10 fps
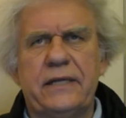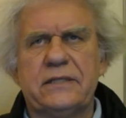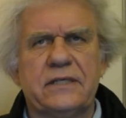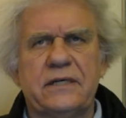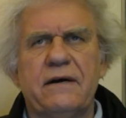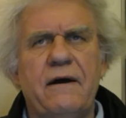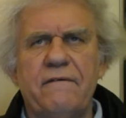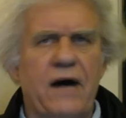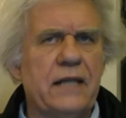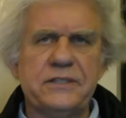It's a
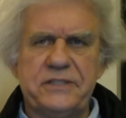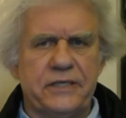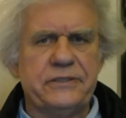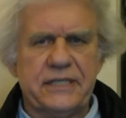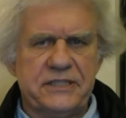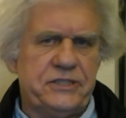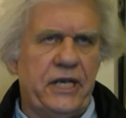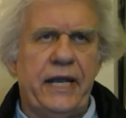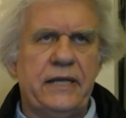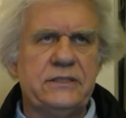voluntary
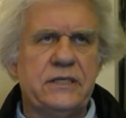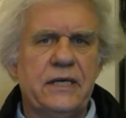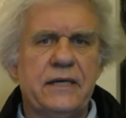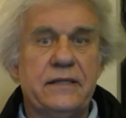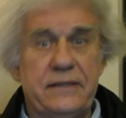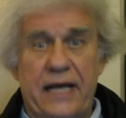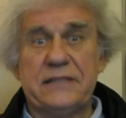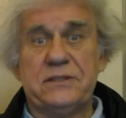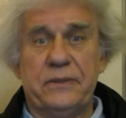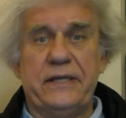exchange.
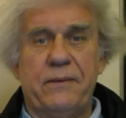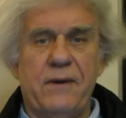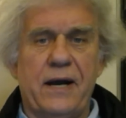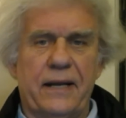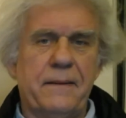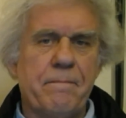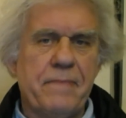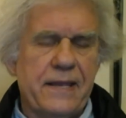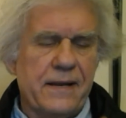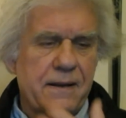That's the way they want it,
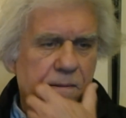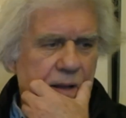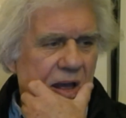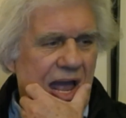you know.